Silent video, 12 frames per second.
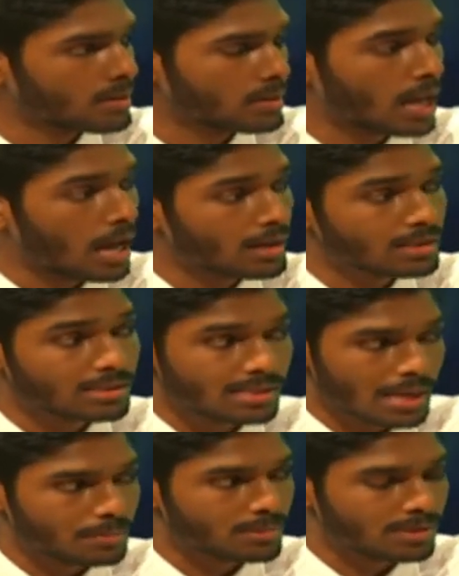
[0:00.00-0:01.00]
current
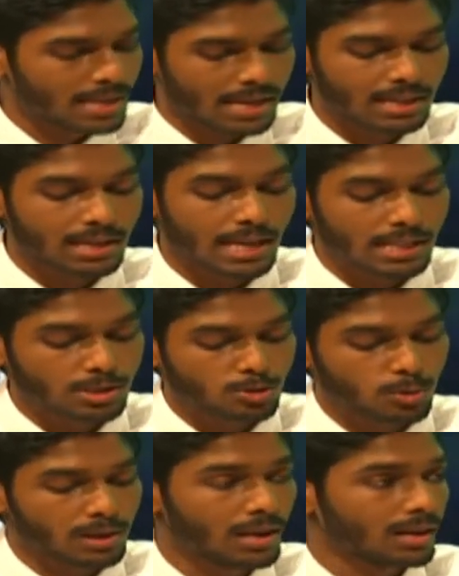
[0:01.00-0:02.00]
steps taken in
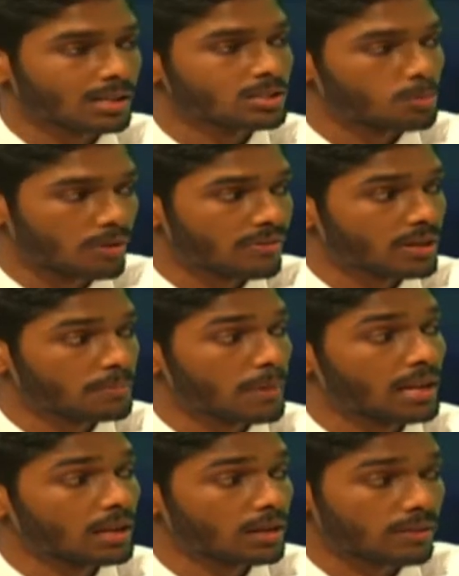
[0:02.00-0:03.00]
Sri Lanka to prevent
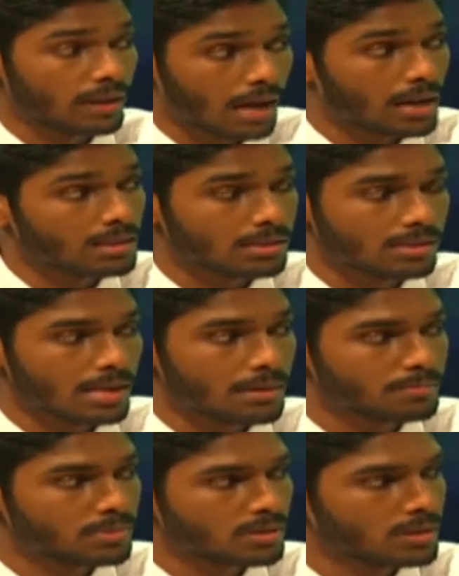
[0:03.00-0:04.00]
malaria, the current steps?